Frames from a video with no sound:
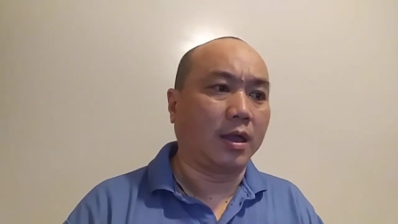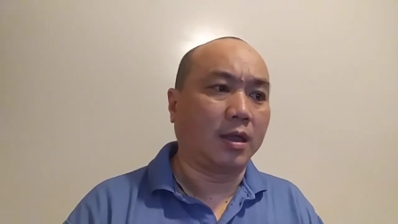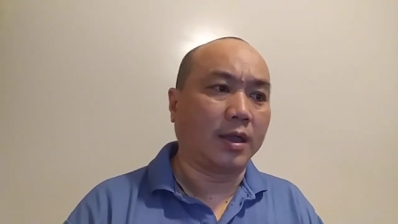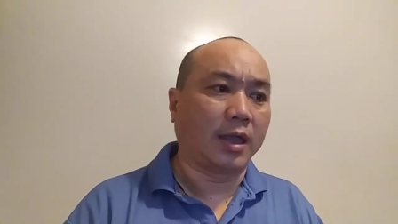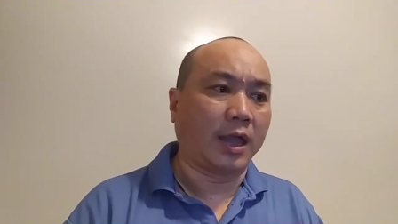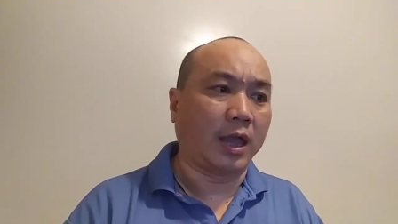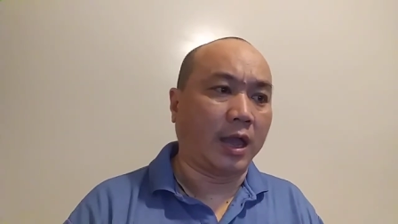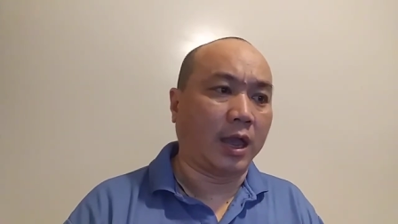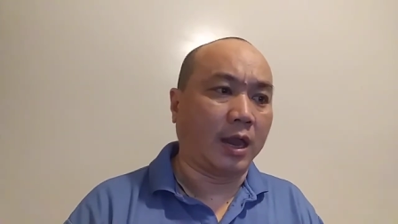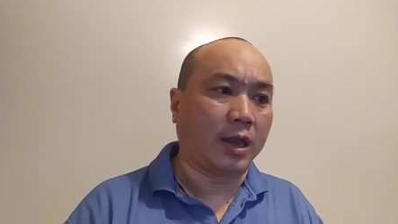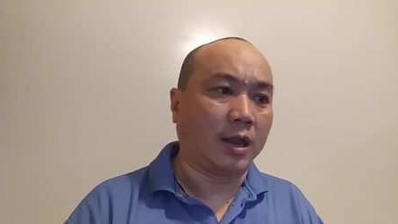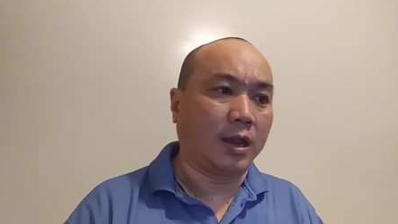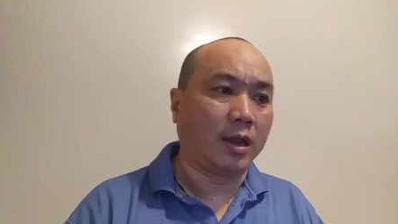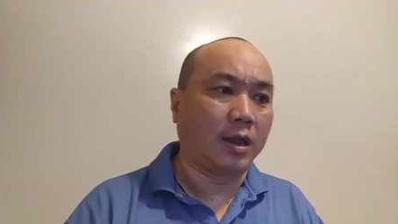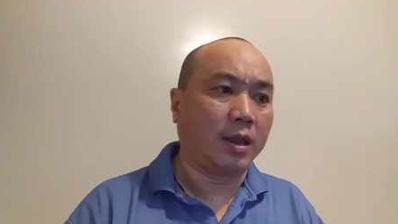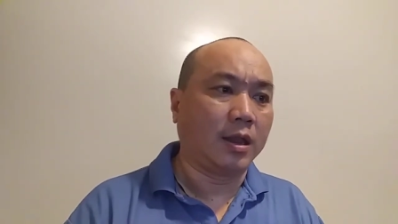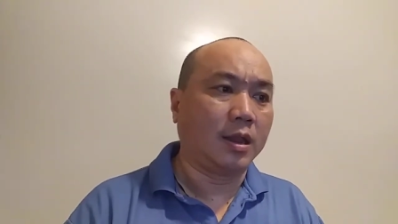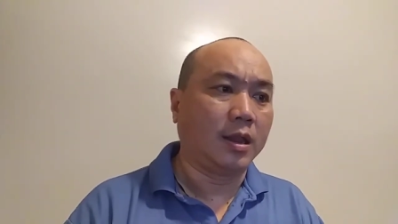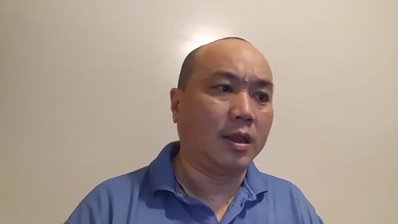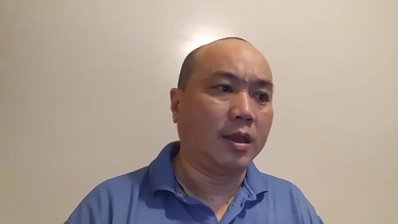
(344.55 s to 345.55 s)
And
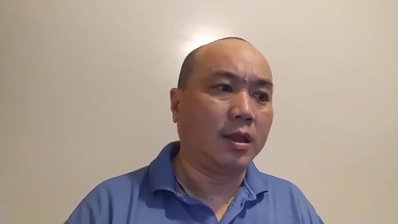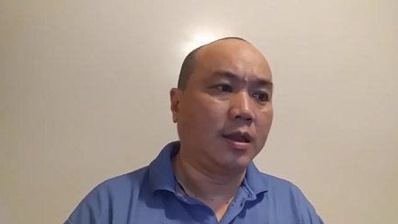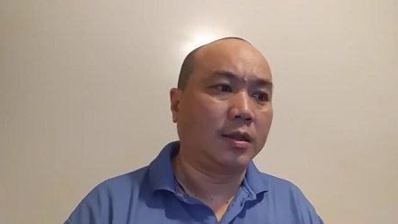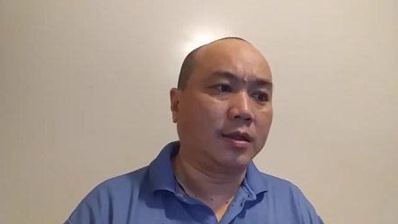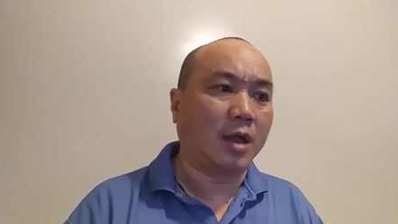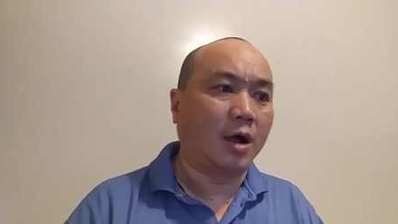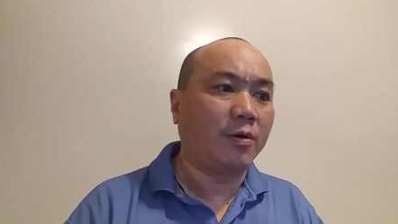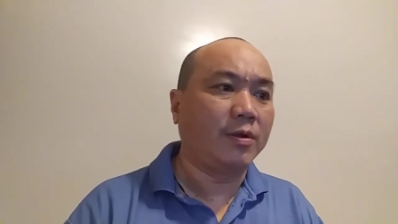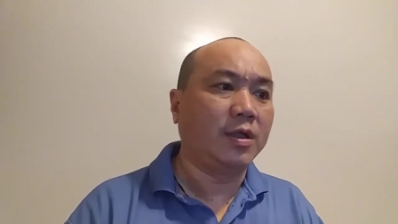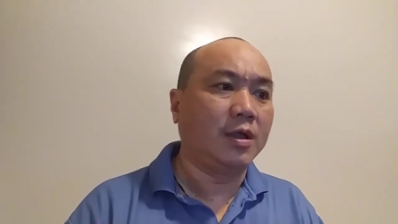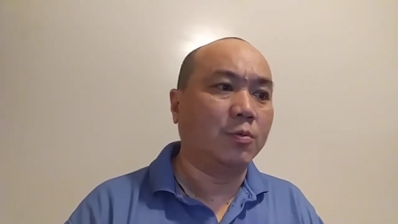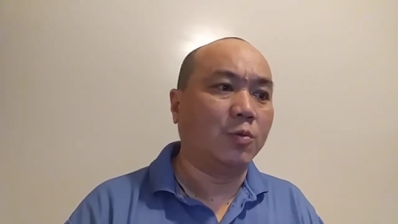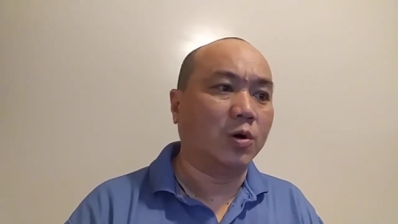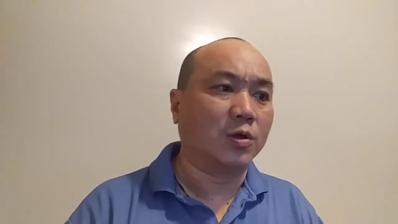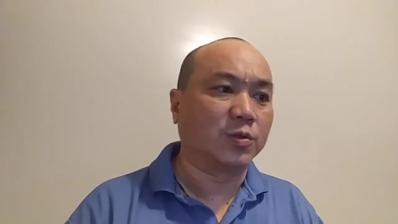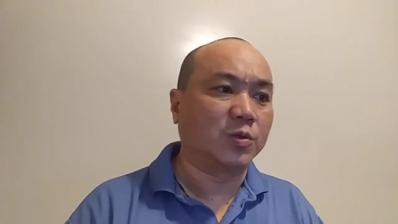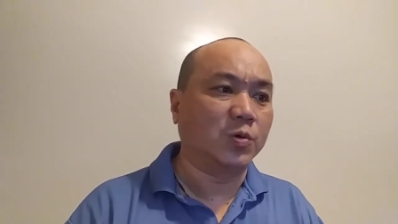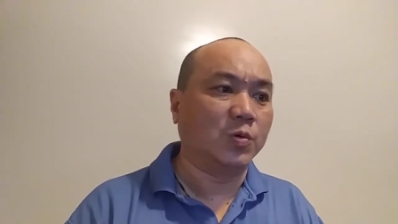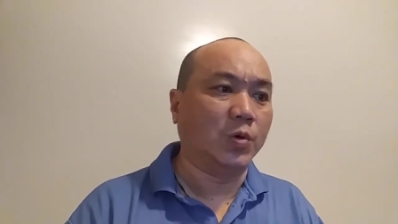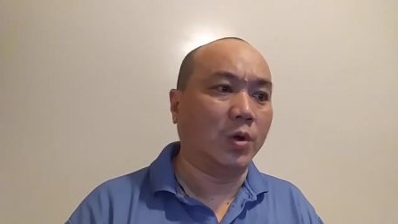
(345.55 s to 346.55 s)
now he
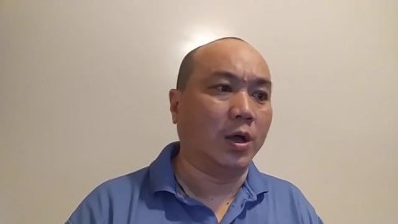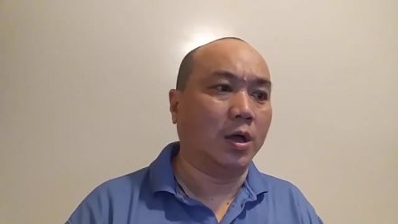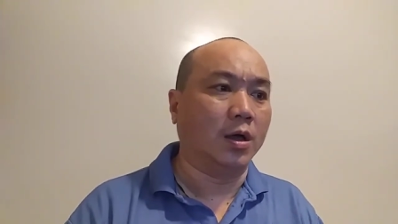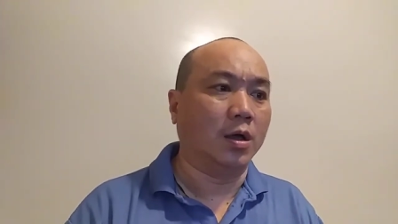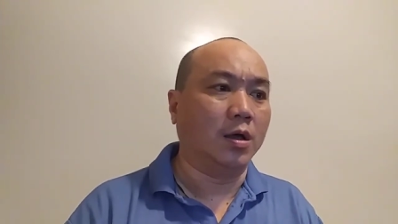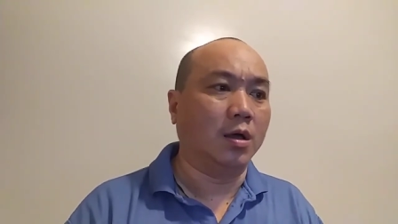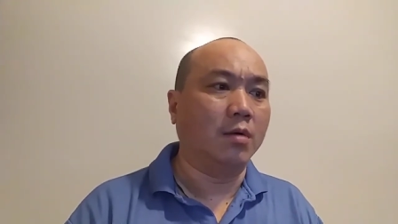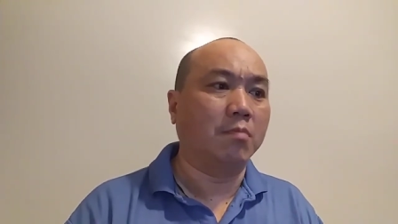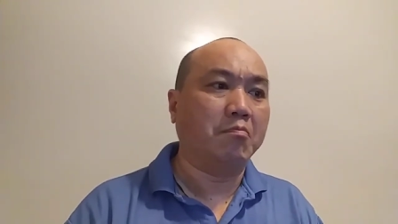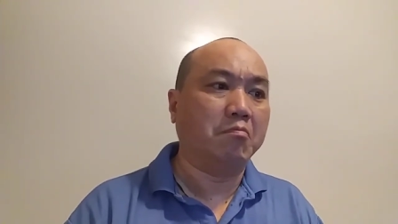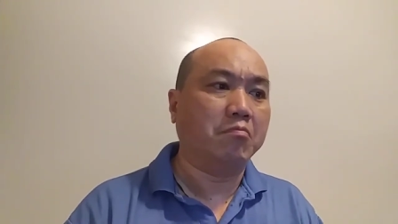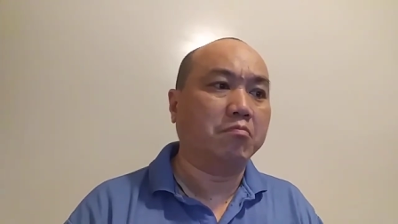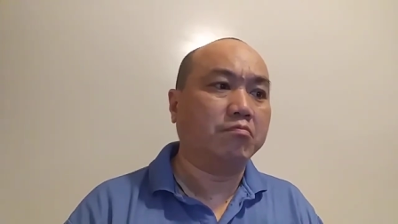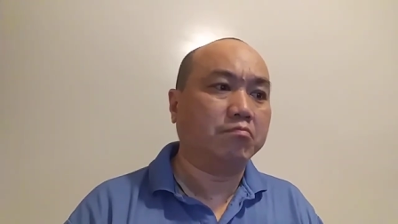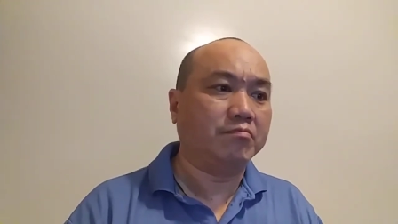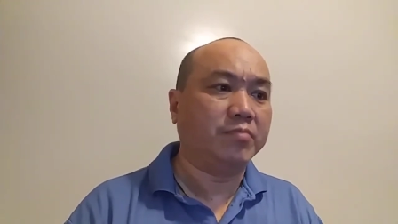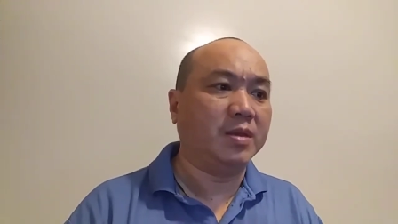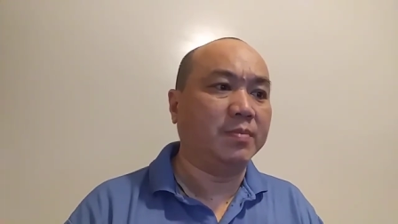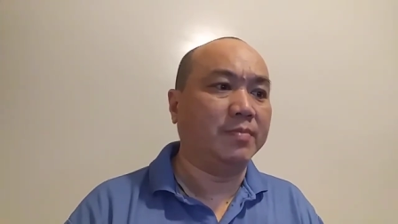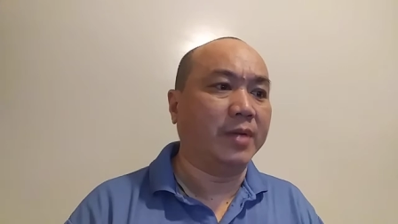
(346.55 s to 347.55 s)
want to
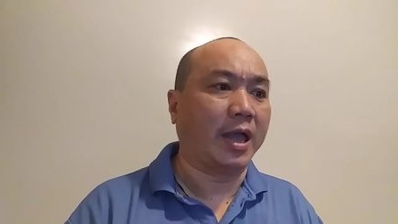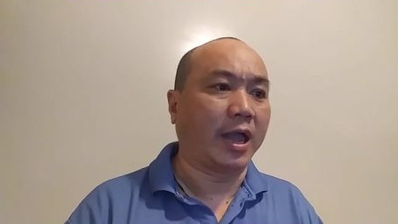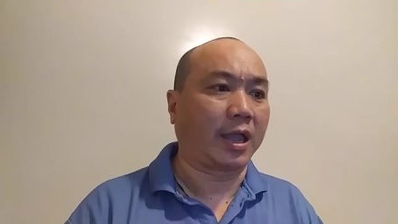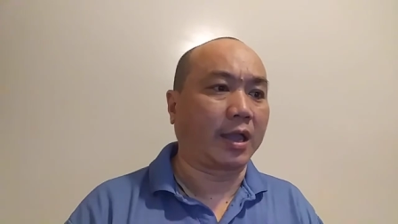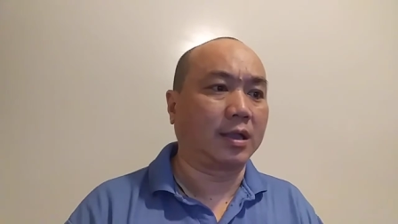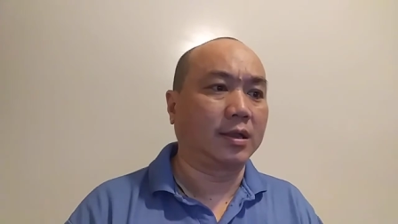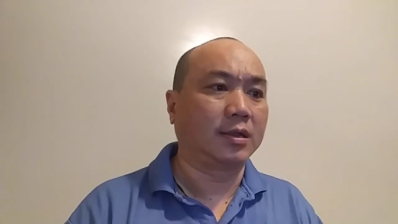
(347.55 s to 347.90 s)
be back.